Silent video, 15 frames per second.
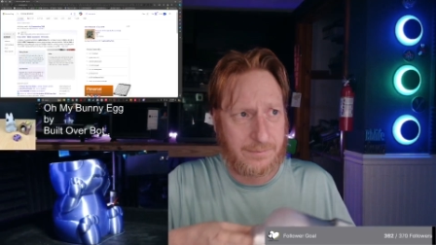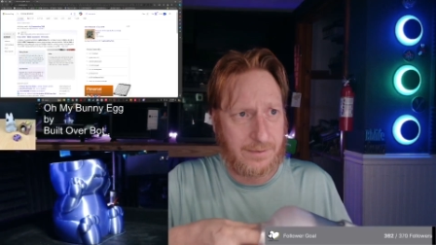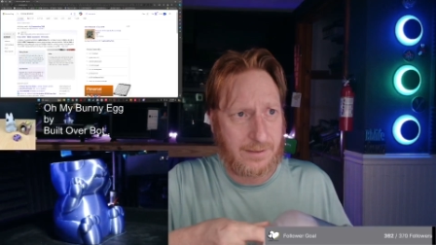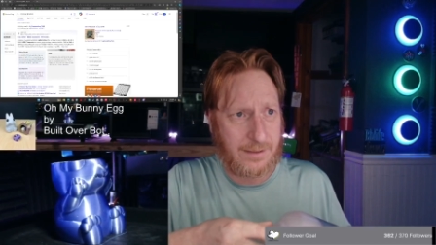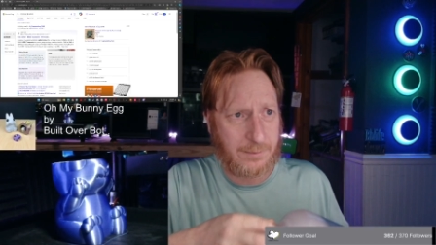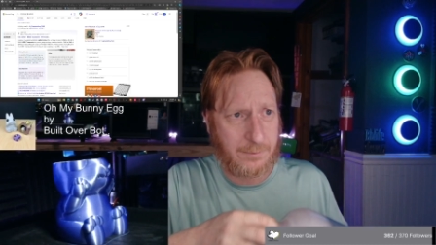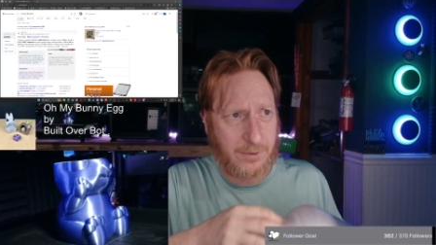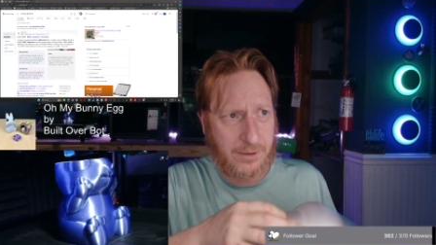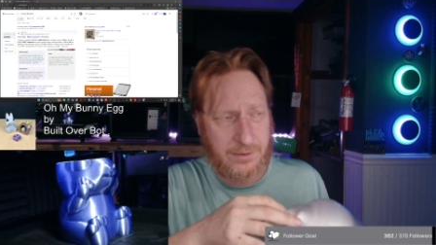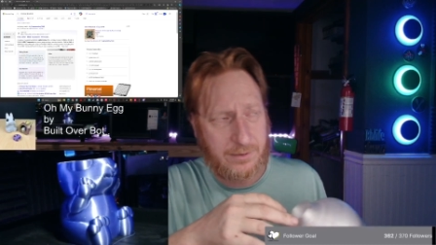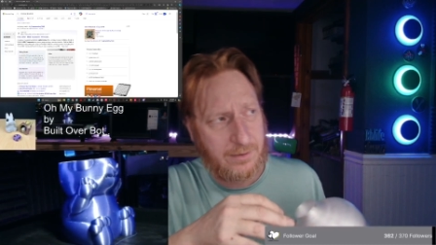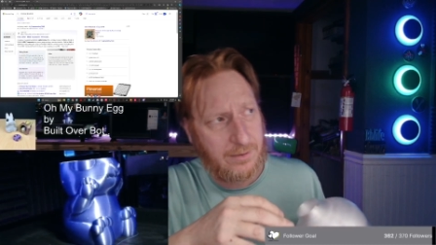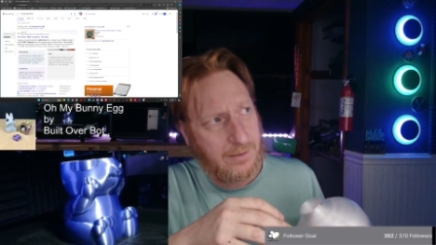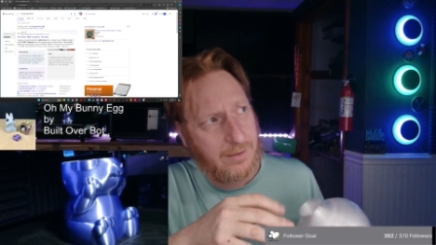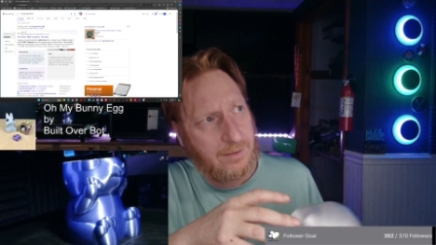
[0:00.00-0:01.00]
I worked
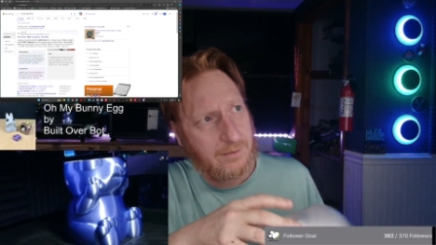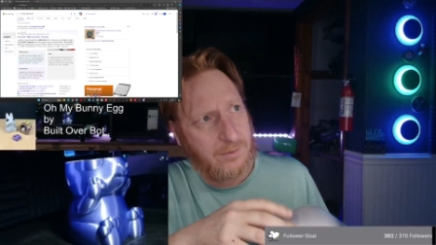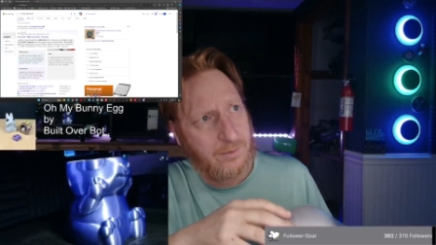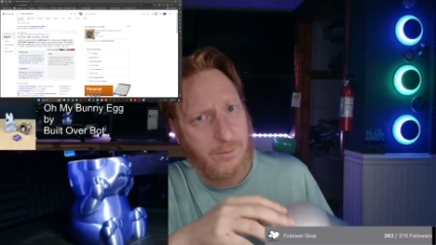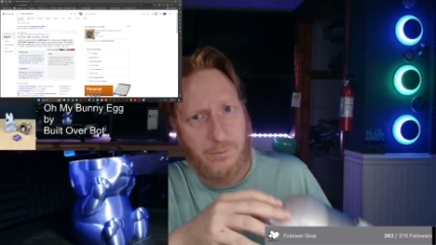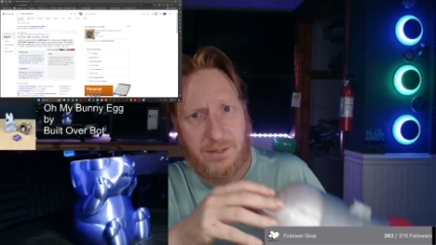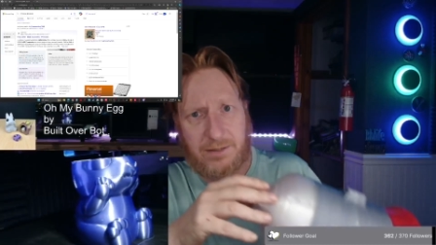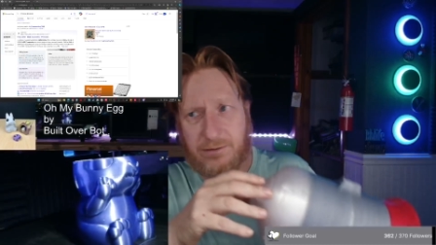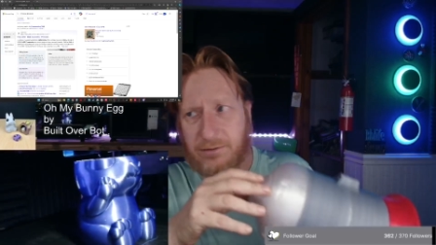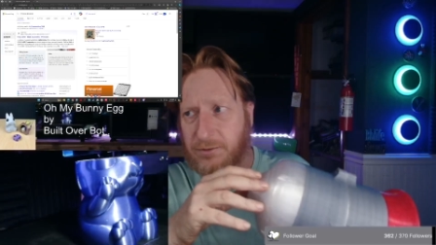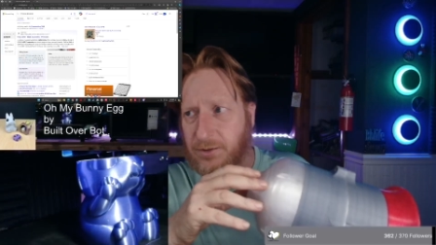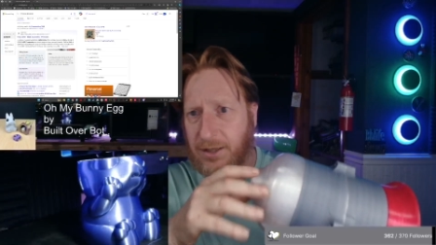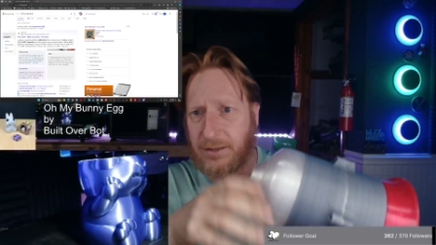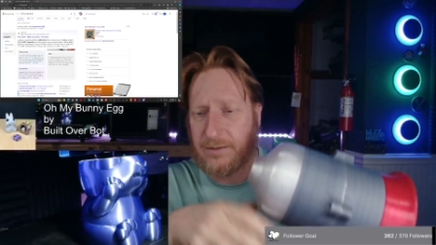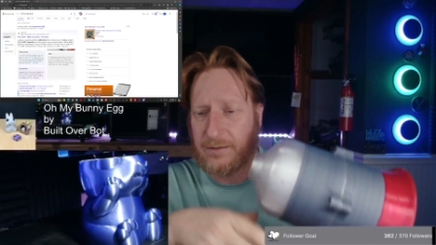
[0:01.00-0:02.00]
2 weeks
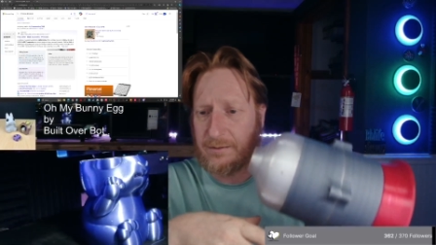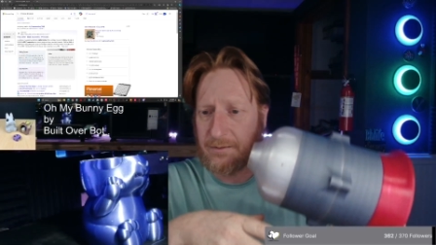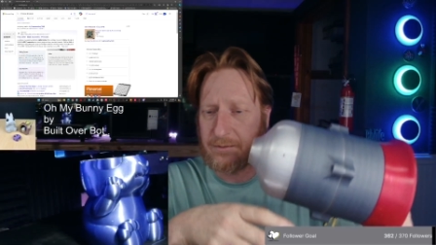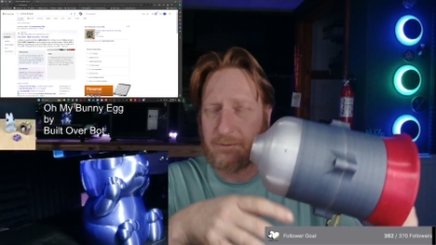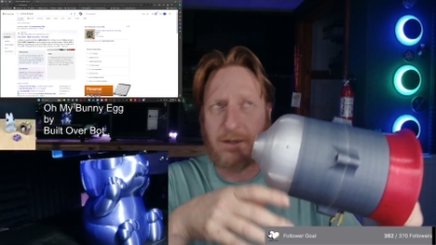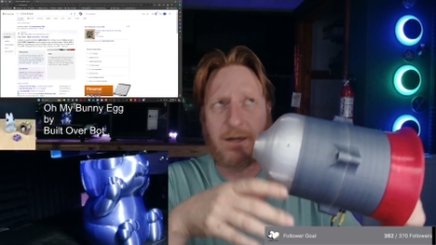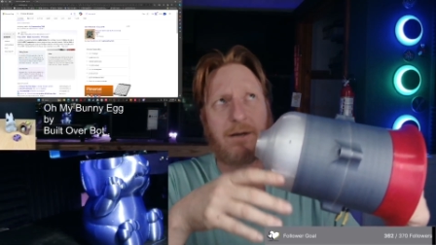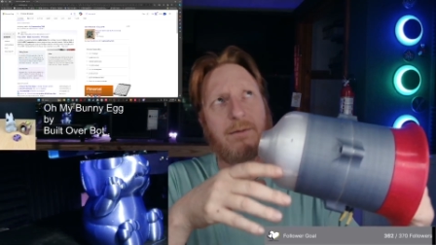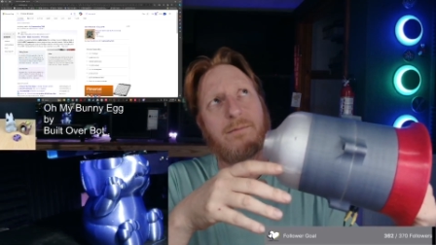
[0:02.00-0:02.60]
straight. Well,